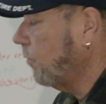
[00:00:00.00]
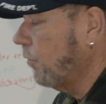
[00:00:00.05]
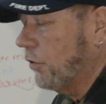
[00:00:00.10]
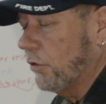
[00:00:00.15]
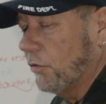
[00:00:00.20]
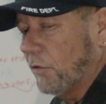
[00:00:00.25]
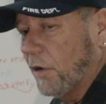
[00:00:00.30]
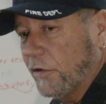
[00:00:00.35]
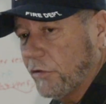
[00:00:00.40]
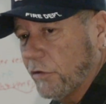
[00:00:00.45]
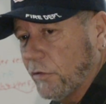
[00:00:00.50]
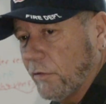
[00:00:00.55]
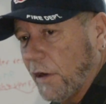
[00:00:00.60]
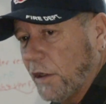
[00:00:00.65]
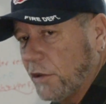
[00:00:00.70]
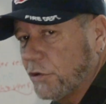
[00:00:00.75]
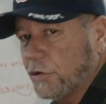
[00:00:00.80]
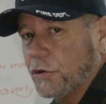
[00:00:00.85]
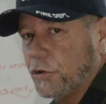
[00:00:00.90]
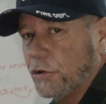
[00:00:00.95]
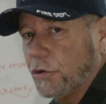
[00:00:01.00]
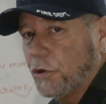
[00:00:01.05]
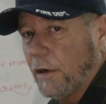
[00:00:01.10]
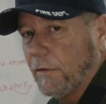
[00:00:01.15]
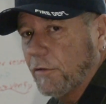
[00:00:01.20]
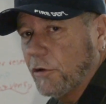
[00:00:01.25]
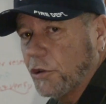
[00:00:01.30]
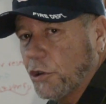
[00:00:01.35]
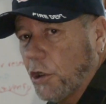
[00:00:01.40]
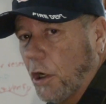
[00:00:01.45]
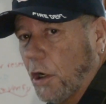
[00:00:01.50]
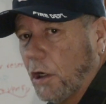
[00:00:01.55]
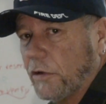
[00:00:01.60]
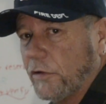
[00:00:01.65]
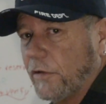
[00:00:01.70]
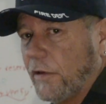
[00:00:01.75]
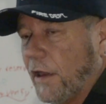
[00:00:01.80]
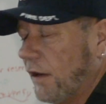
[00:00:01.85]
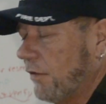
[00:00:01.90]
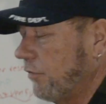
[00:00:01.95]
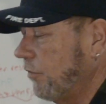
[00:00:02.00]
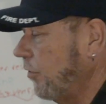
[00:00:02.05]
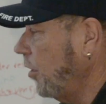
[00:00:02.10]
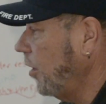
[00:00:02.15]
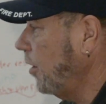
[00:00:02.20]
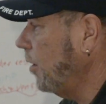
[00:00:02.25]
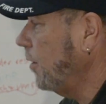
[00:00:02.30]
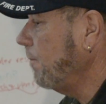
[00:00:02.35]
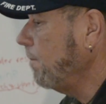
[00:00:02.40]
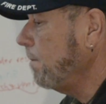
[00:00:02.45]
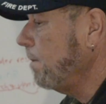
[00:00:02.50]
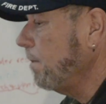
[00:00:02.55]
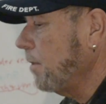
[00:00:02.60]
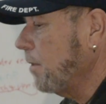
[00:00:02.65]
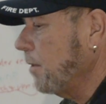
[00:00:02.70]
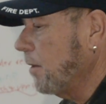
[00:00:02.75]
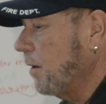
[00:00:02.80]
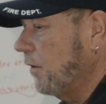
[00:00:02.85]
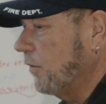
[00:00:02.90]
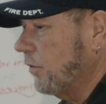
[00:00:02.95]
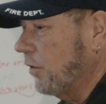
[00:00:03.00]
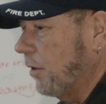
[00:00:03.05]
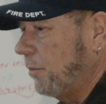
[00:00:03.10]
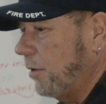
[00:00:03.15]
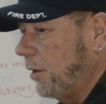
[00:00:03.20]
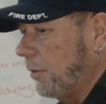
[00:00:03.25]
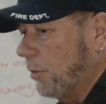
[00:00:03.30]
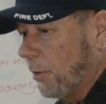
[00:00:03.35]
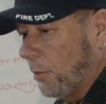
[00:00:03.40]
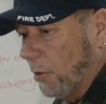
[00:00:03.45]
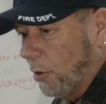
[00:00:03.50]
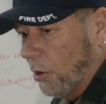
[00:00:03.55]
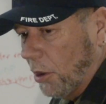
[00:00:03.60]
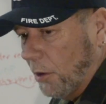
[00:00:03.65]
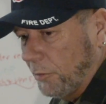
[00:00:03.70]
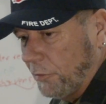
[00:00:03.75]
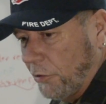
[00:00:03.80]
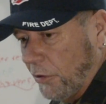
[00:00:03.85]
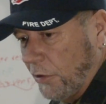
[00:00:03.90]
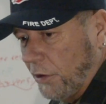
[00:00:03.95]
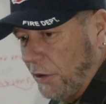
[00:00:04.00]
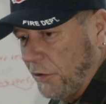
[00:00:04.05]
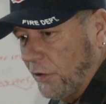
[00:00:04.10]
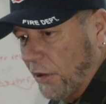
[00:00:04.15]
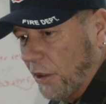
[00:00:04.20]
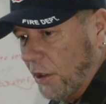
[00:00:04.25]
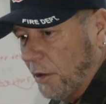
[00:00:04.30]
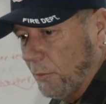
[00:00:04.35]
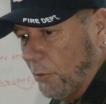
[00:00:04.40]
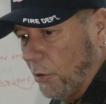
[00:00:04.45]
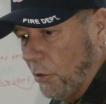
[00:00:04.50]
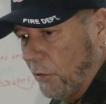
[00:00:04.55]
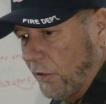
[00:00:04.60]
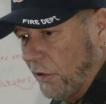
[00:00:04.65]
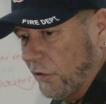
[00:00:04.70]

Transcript: for the reservation, you're never charged that fee. Some people pull up to the ticket booth